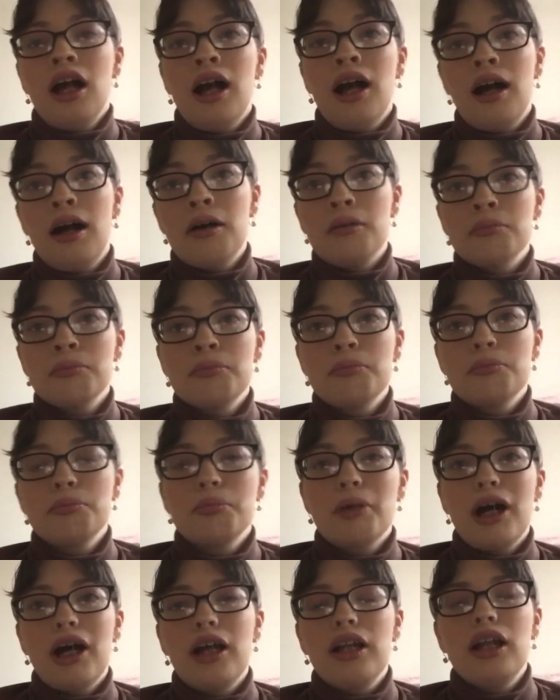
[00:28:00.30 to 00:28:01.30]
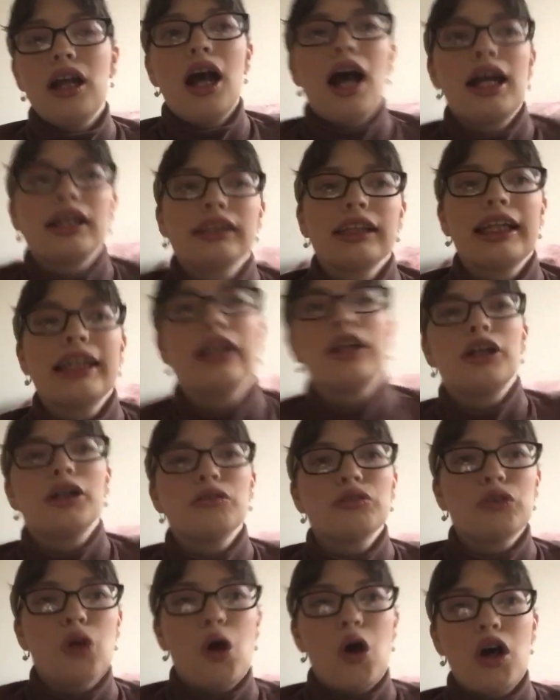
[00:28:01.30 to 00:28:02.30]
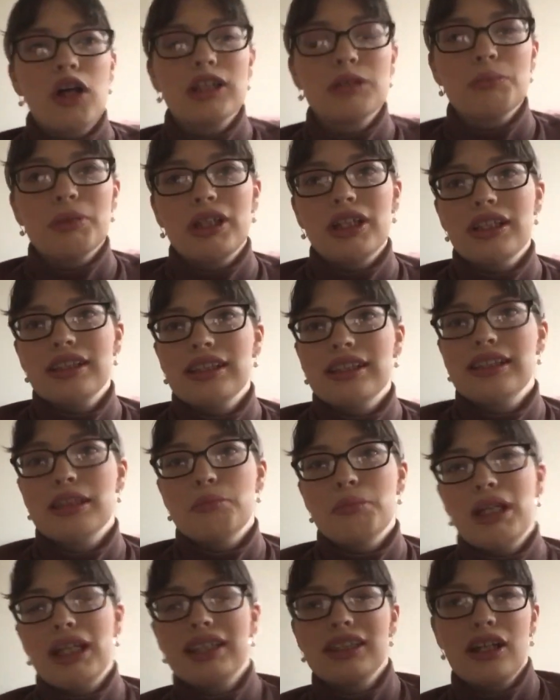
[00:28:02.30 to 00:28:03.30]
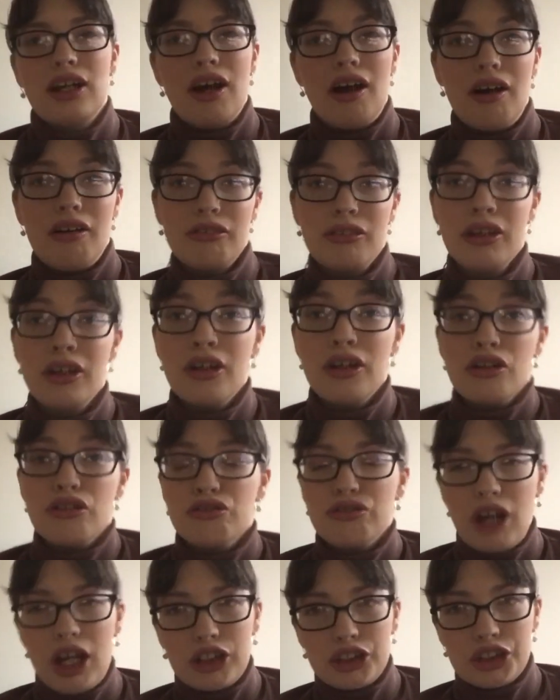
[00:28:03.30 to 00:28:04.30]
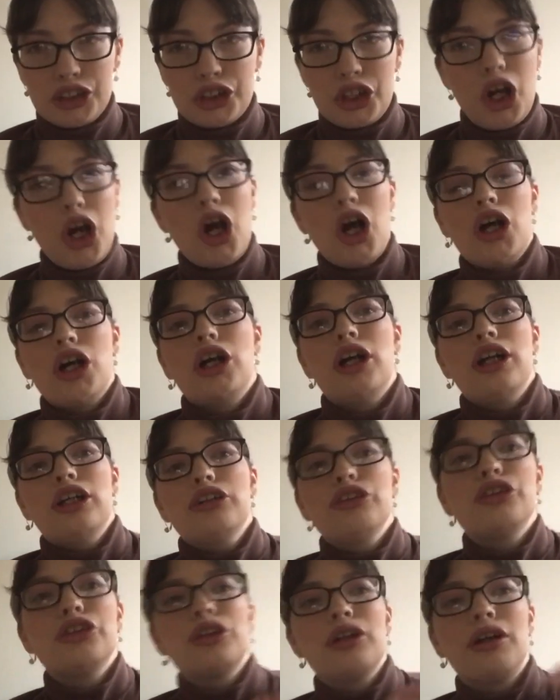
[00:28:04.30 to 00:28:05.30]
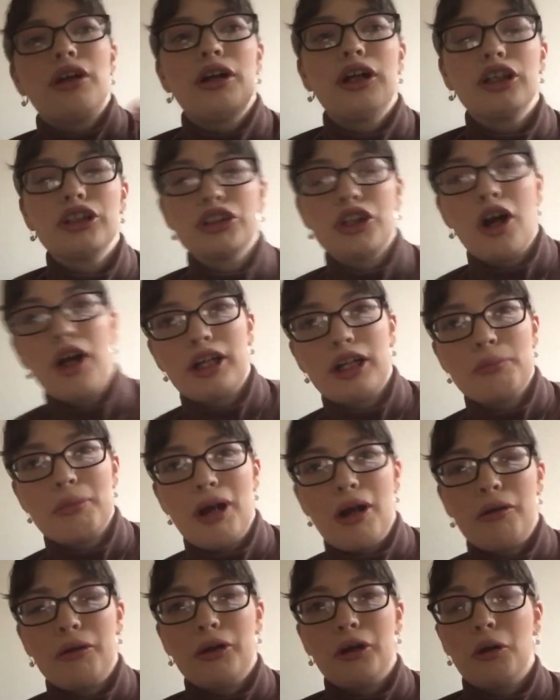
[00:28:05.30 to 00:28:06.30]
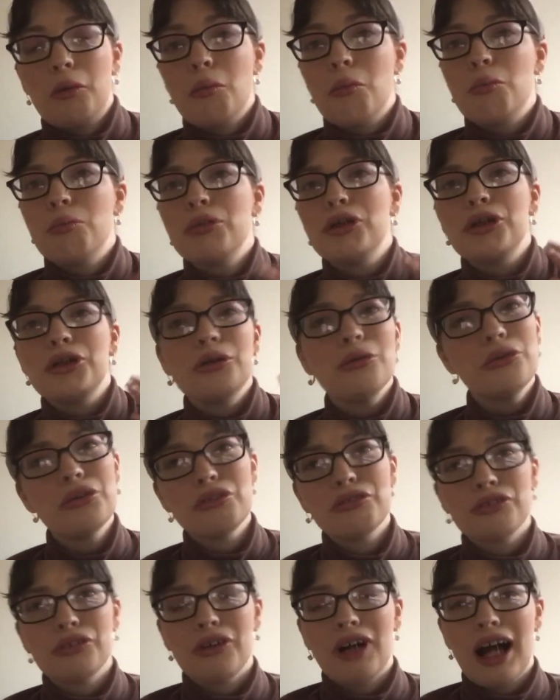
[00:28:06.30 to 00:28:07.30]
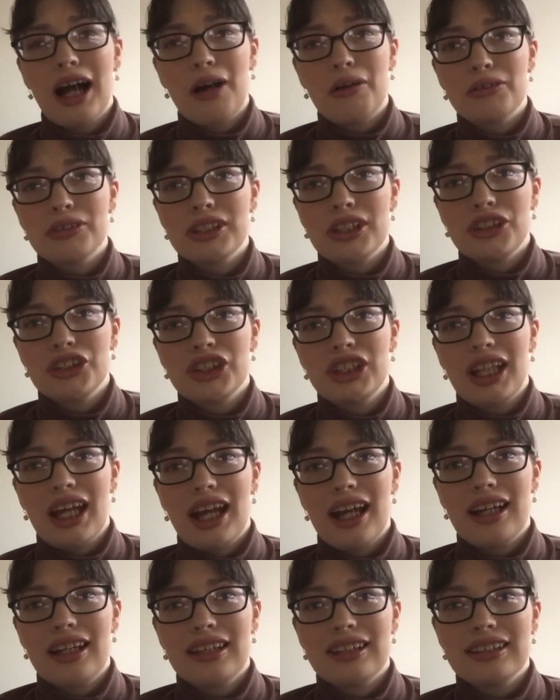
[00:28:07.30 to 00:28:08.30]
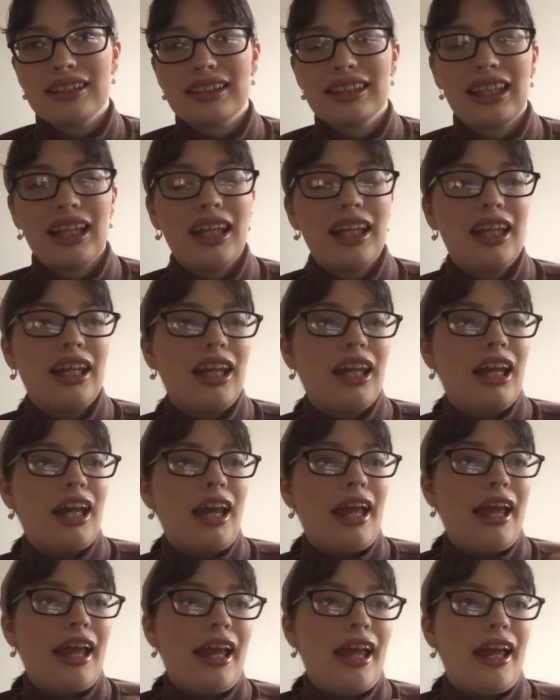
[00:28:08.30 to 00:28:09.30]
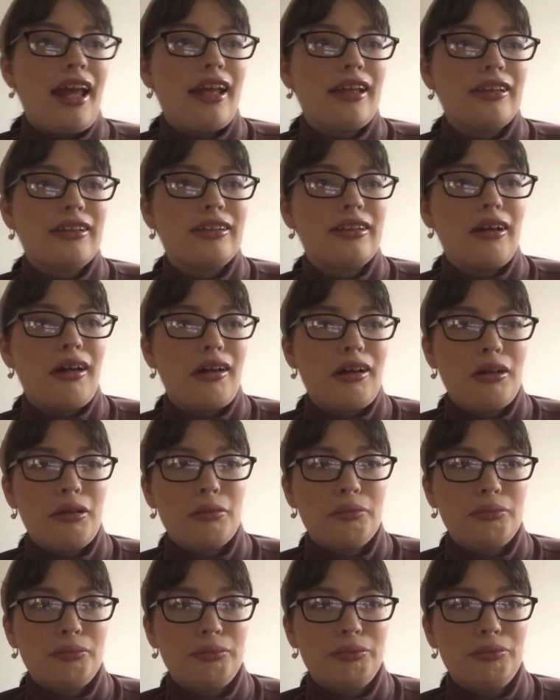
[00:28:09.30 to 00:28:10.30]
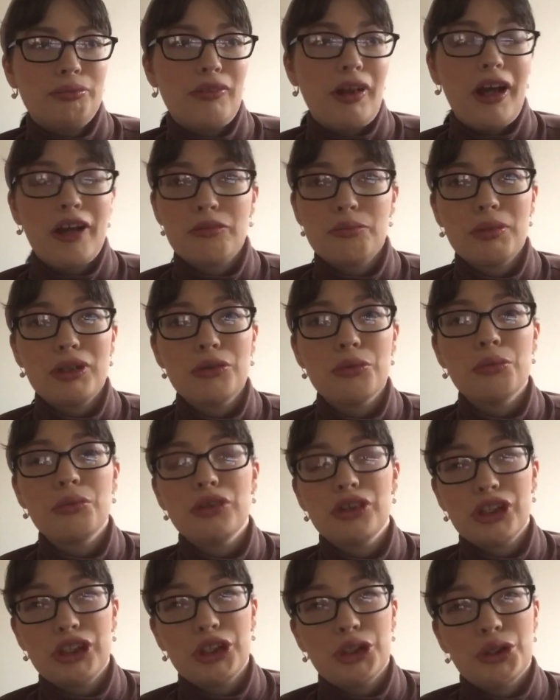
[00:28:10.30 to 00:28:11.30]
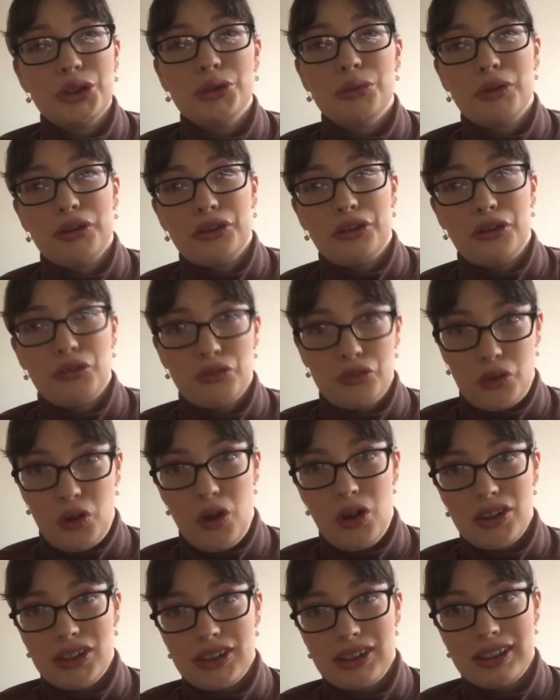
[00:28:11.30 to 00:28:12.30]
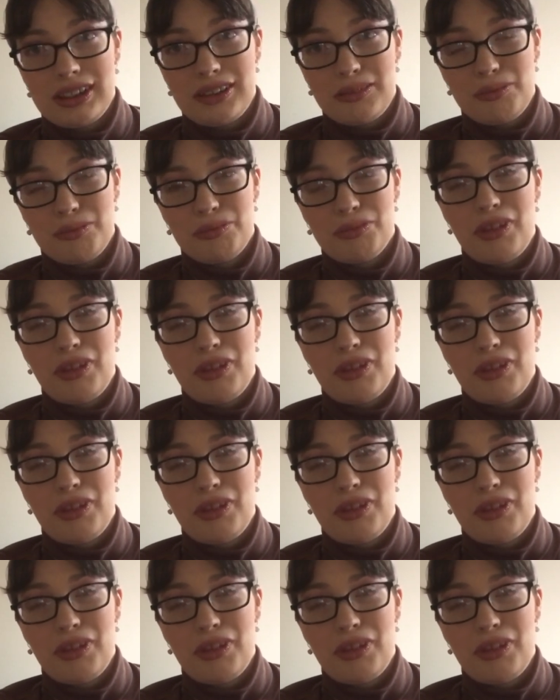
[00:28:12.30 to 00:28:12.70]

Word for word: Um, but I like her vlogs because it's a mix of fashion talk, her talking about her beautiful house that she has. And um, I've been really enjoying her vlogs.